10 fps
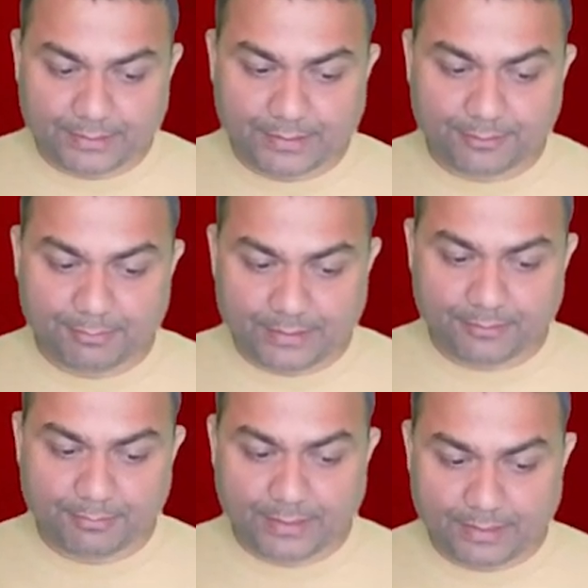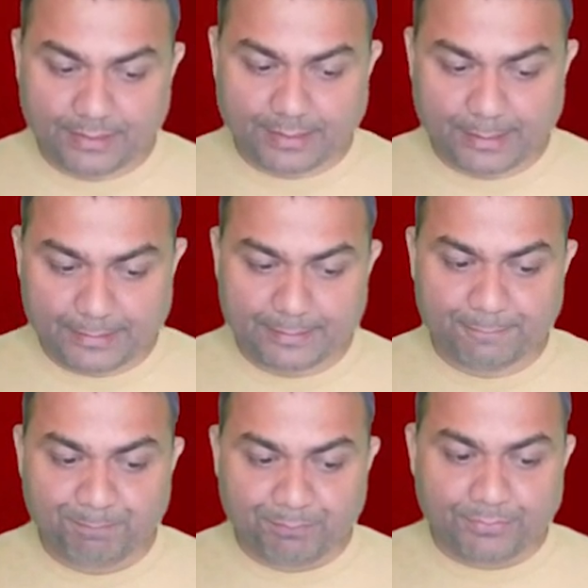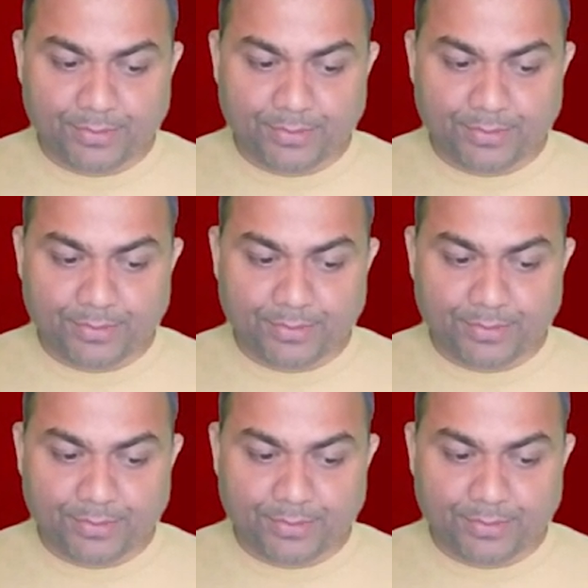with experience building. Yes,